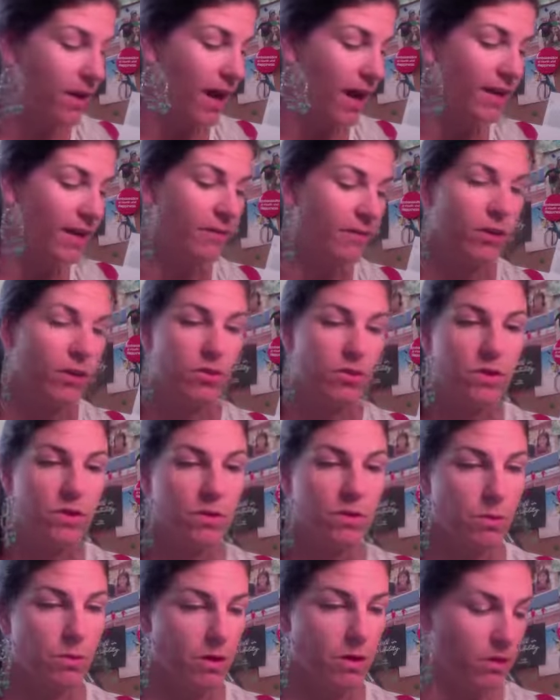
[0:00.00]
I never use
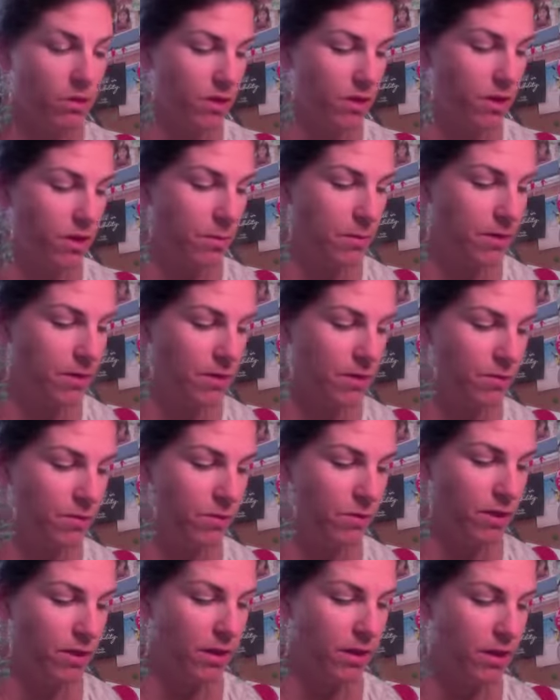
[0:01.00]
this one underneath because it's
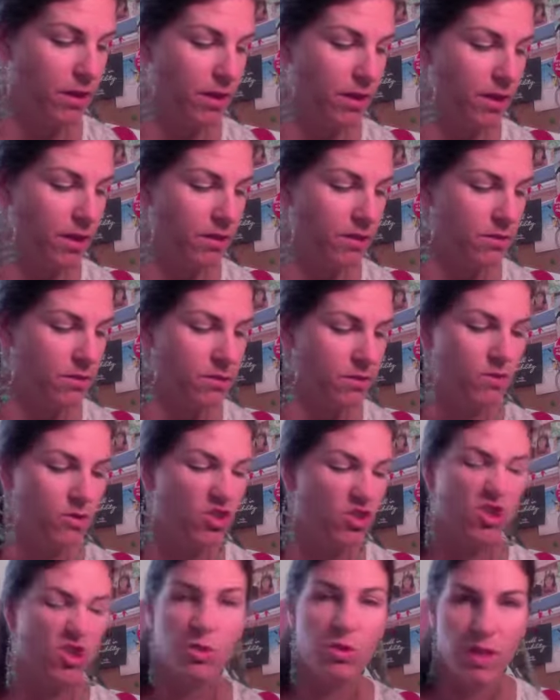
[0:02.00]
really thick and
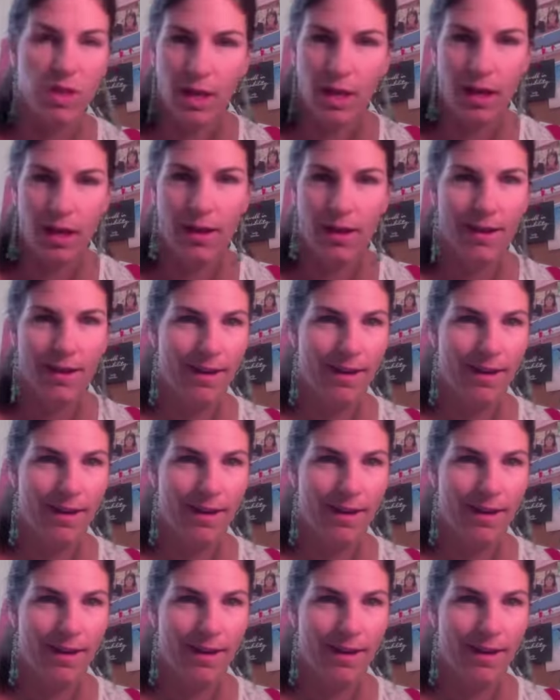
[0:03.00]
juicy,